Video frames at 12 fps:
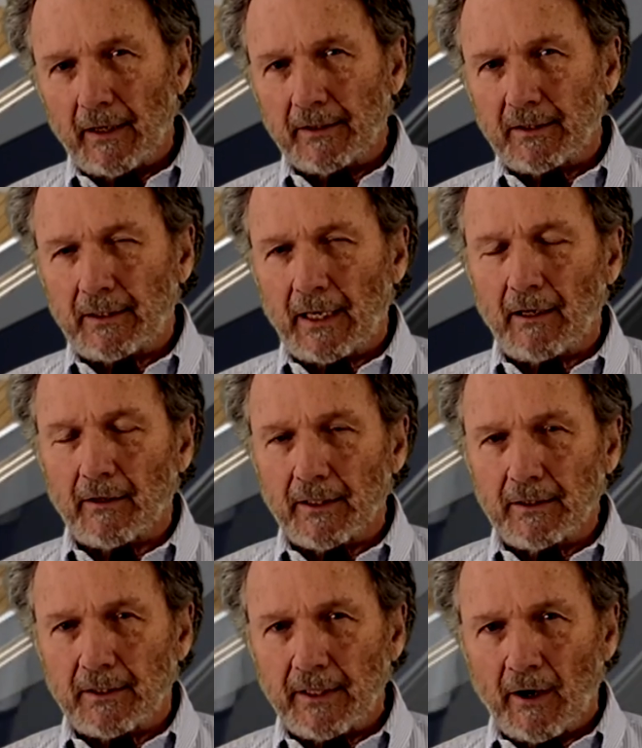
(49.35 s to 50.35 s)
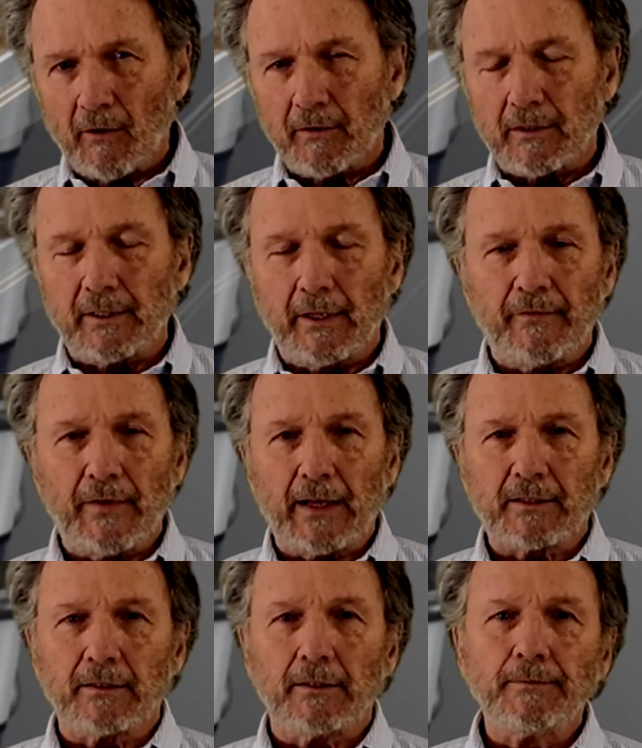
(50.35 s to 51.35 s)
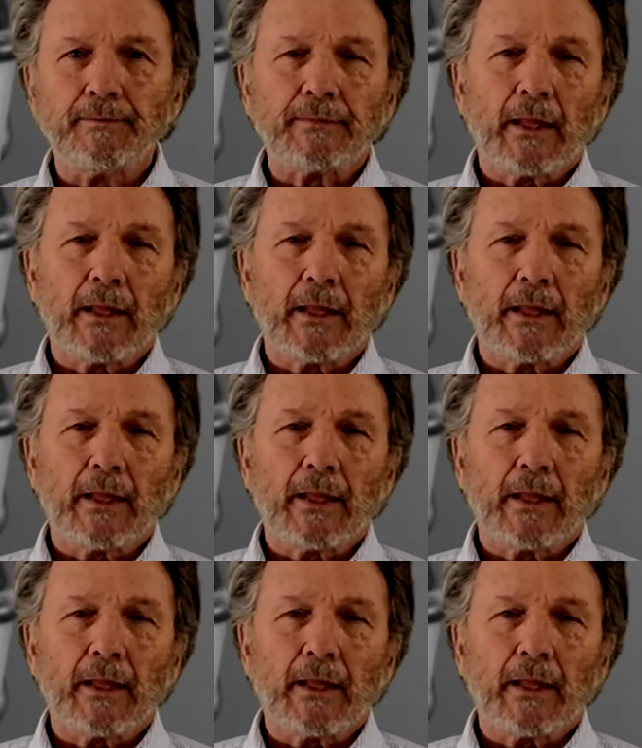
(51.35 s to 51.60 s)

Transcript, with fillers: sellers, the owners of the vessel,